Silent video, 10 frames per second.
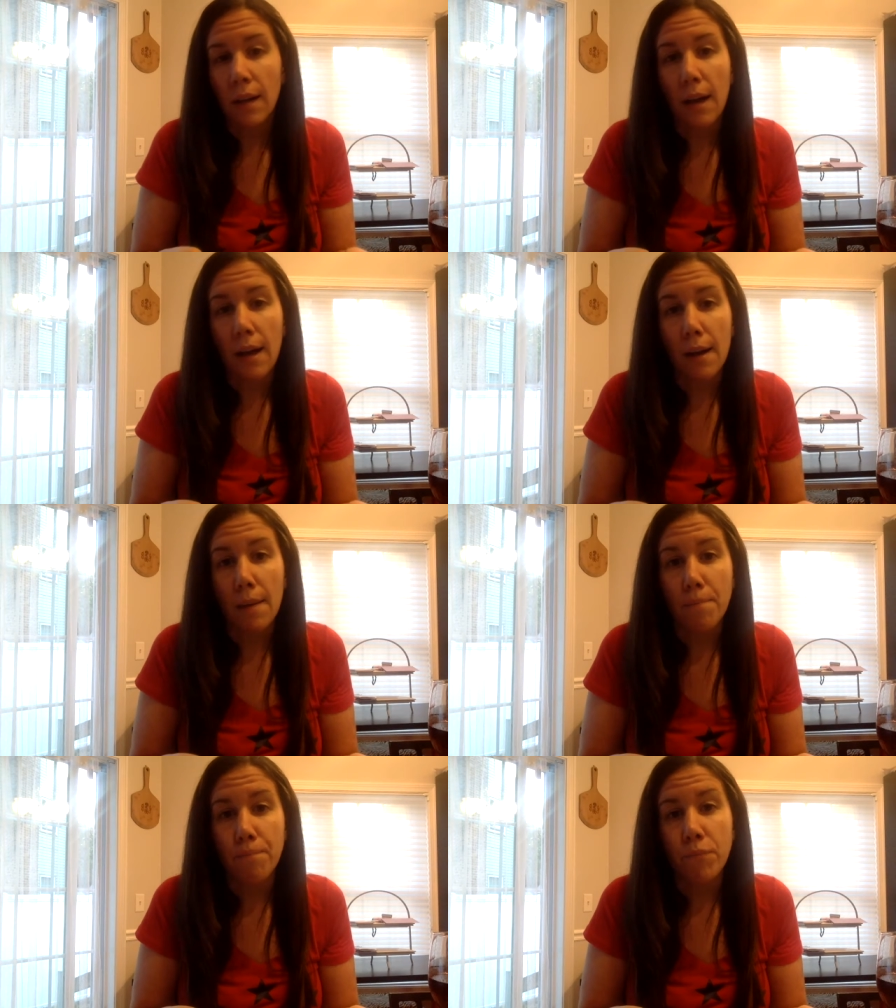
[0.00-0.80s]

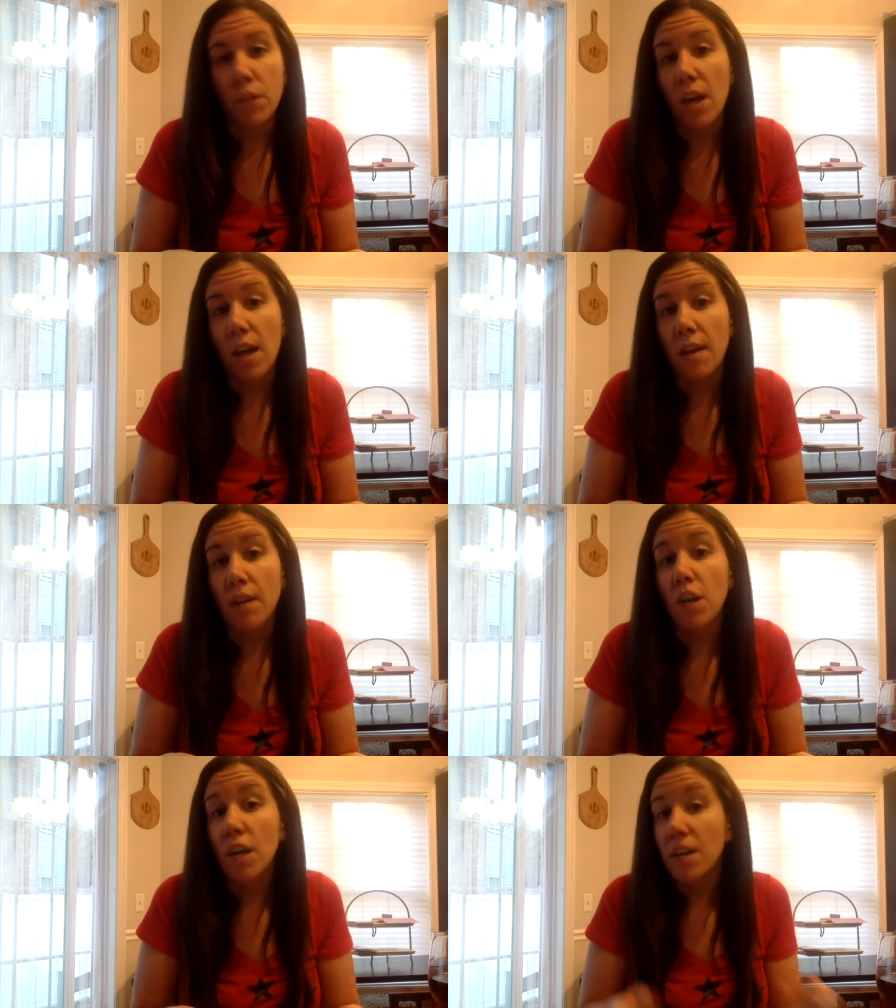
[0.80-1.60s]

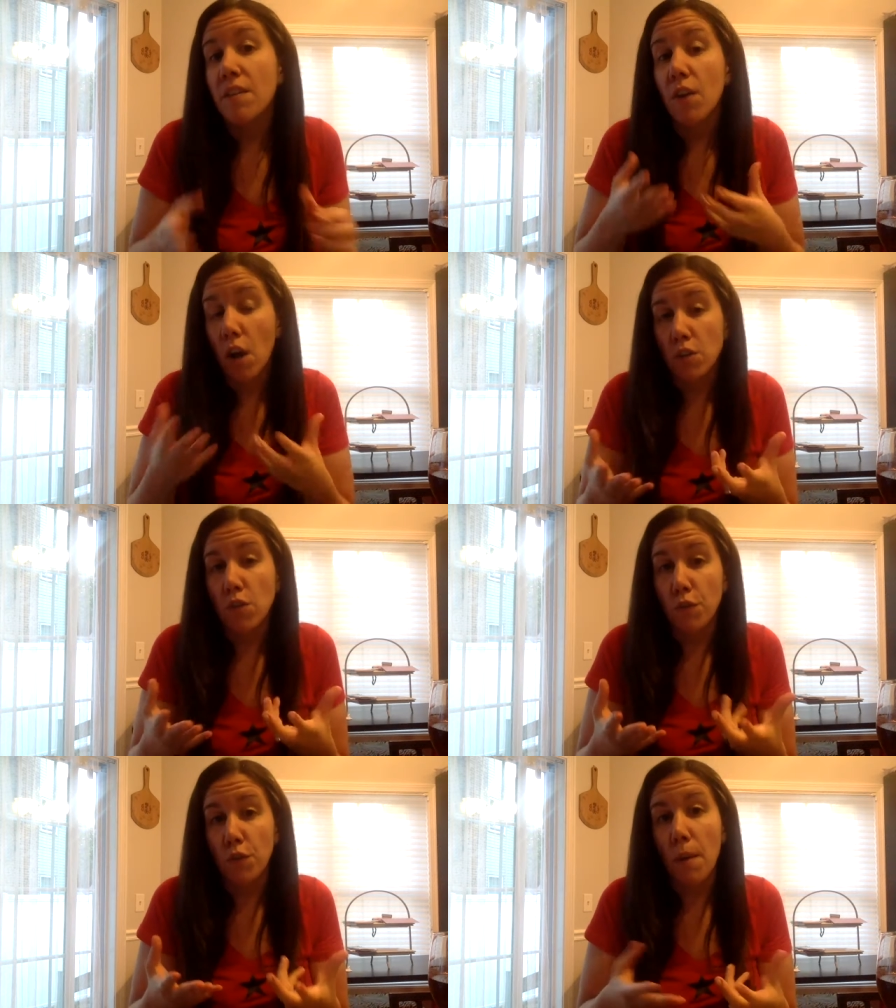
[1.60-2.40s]
and eat also
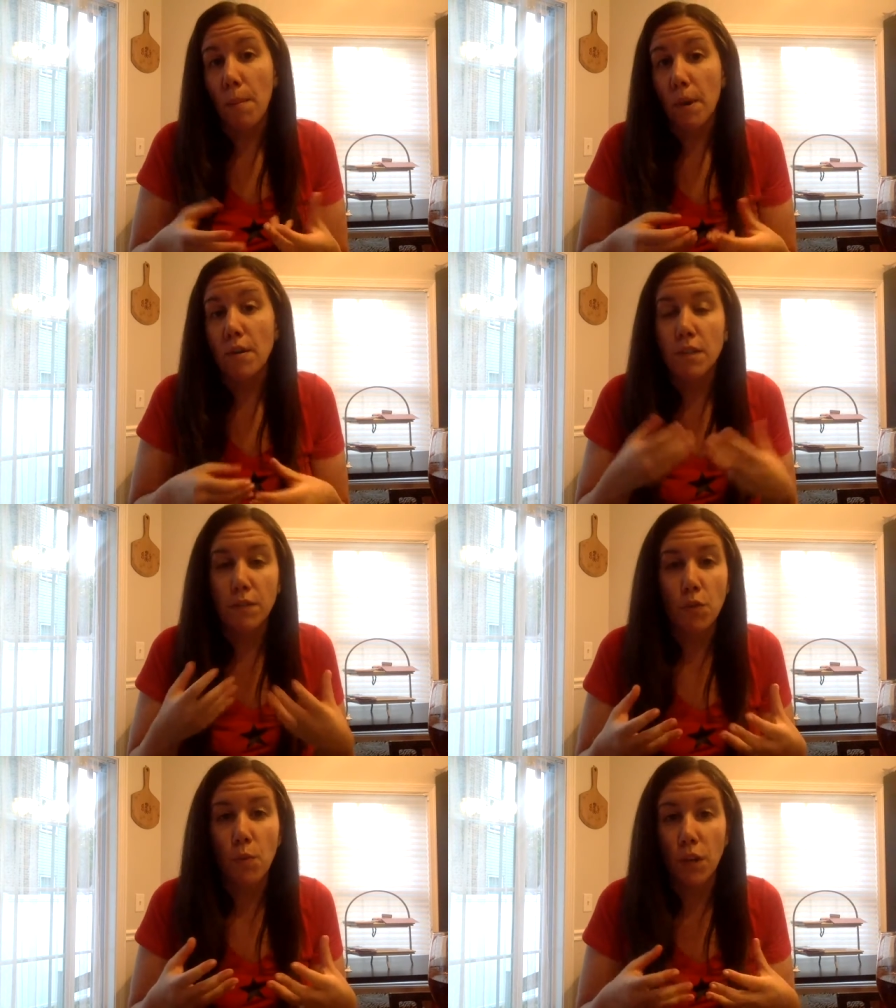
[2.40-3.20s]
for nut butters
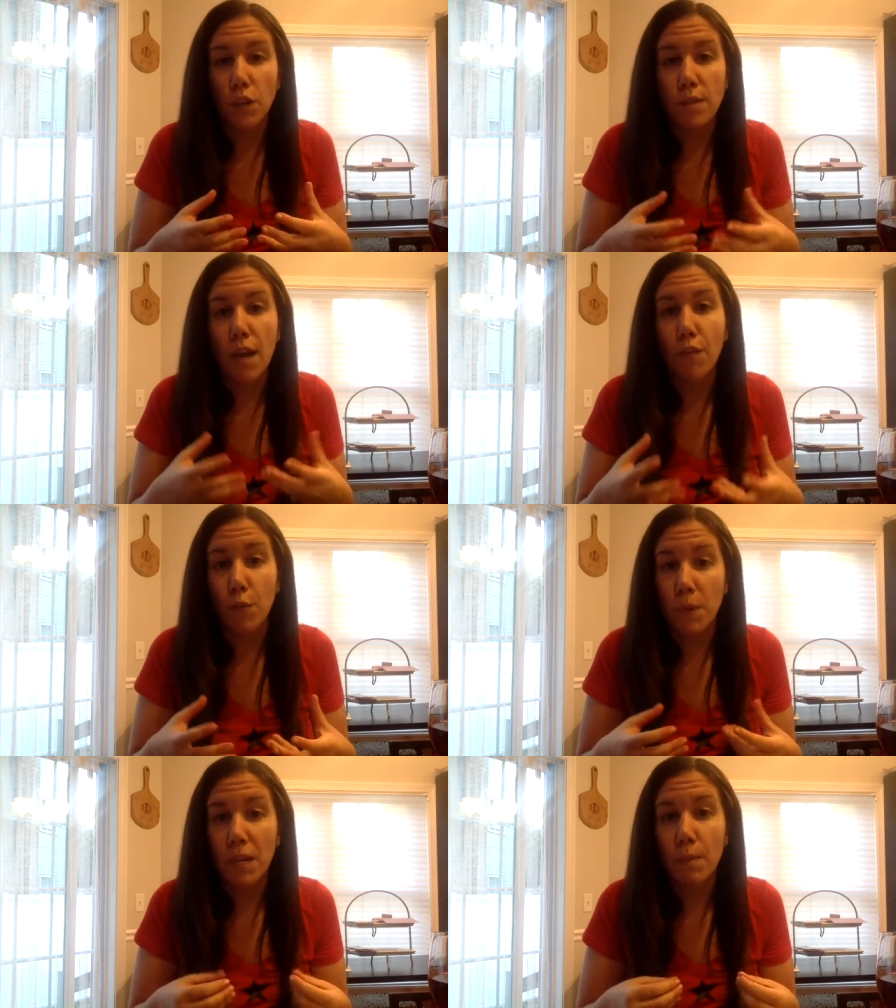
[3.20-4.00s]
if you want to use that for
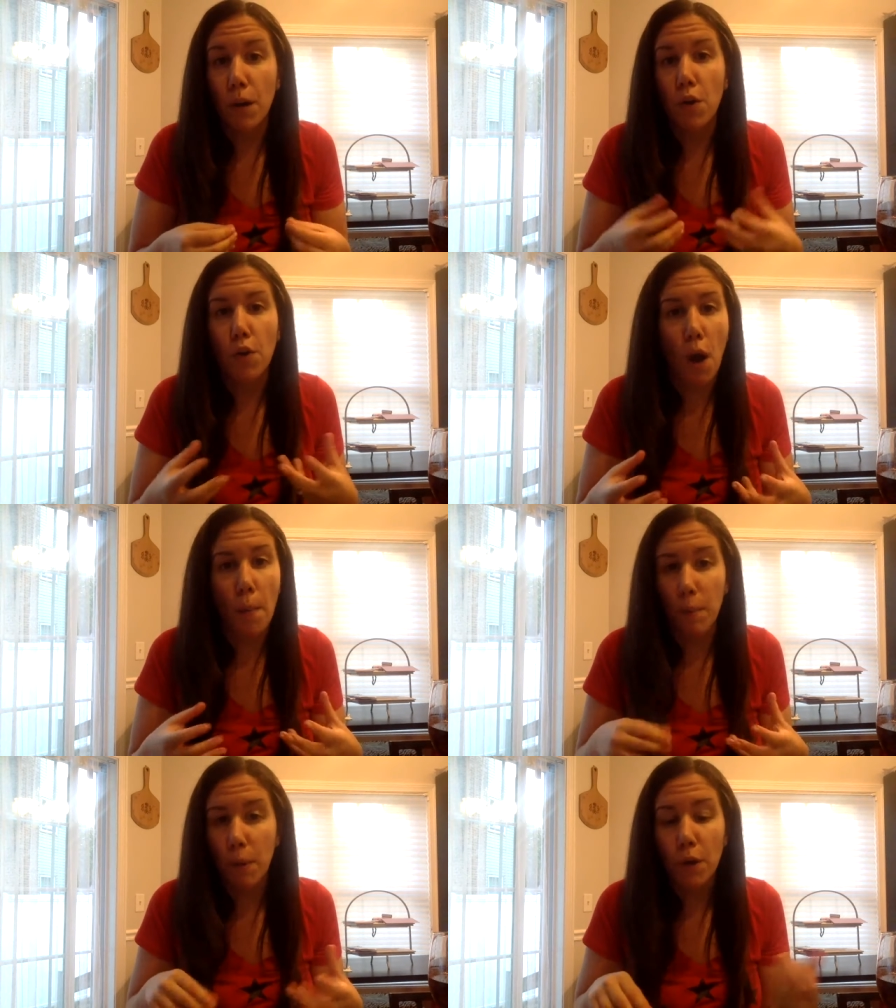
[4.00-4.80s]
peanut butter or
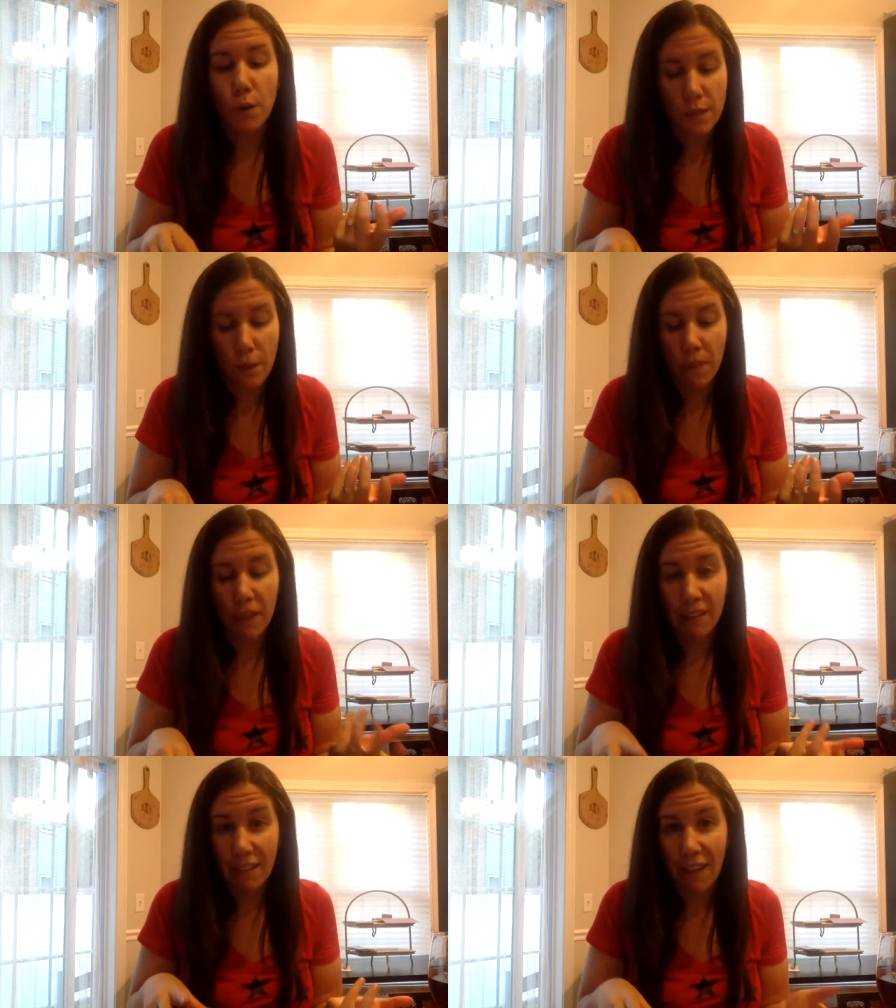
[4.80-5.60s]
almond butter or
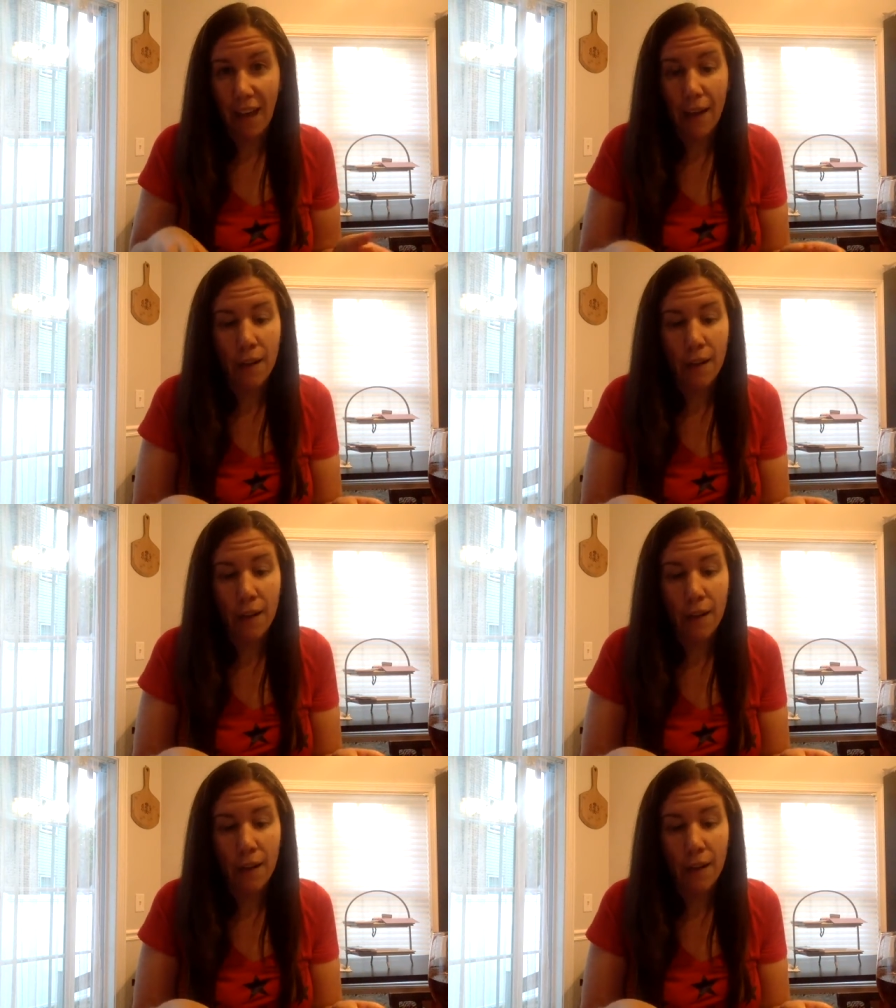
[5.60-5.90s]
something like that.